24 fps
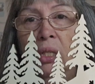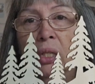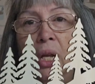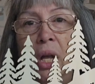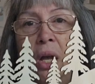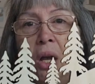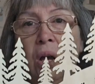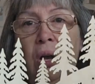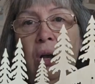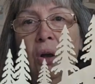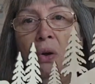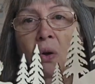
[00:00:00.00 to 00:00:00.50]

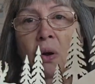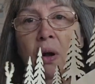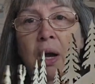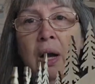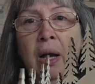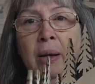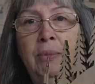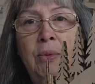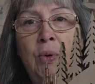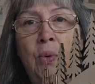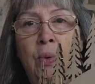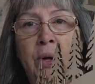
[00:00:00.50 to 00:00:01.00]
So
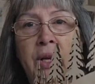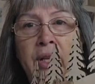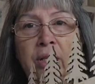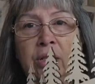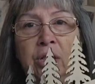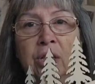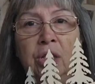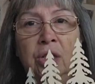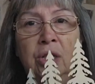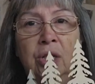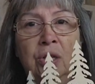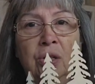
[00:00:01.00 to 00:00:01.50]
I'm going
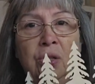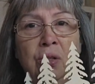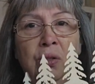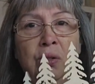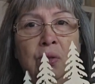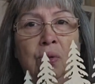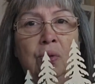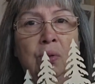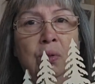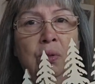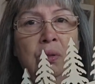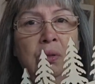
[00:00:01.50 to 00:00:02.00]

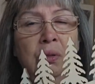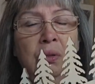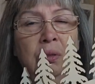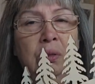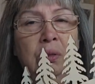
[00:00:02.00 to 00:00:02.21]
to,